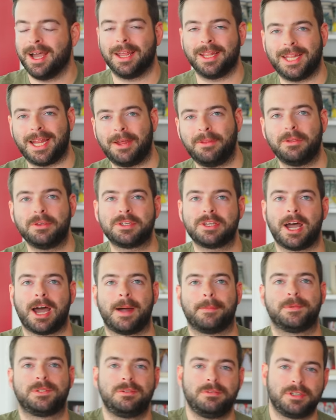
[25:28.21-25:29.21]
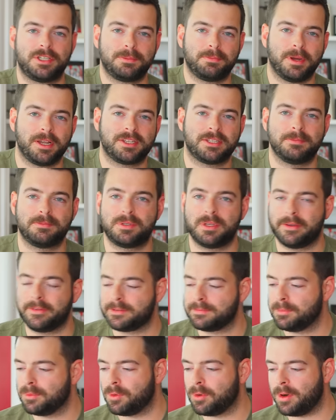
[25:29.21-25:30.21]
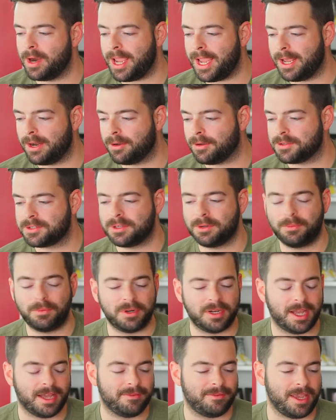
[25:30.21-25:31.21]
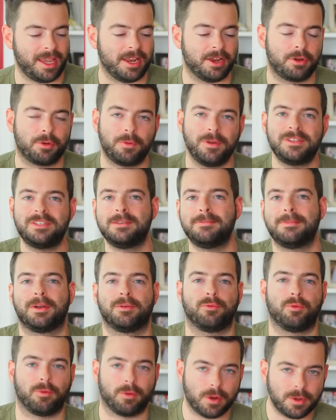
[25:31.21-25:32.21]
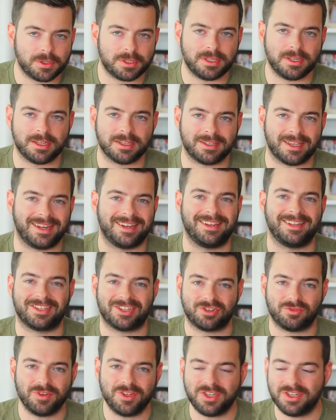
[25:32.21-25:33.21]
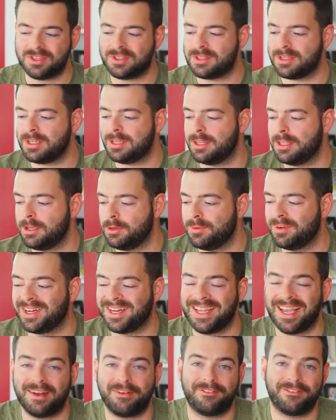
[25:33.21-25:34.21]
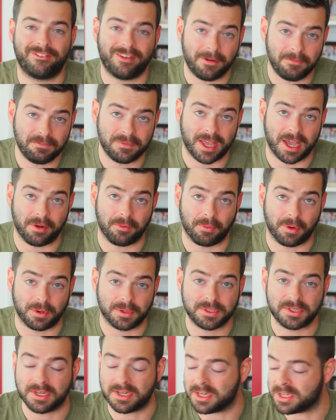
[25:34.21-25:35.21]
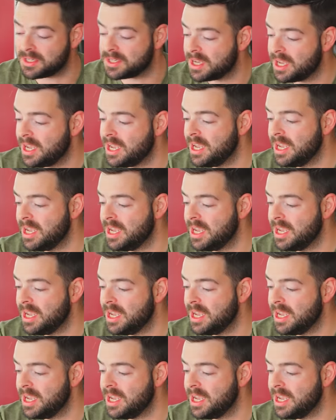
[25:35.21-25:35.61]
allowed those hops to express themselves more, and also would have increased the amount of roastiness and astringency that you would get from that roastiness.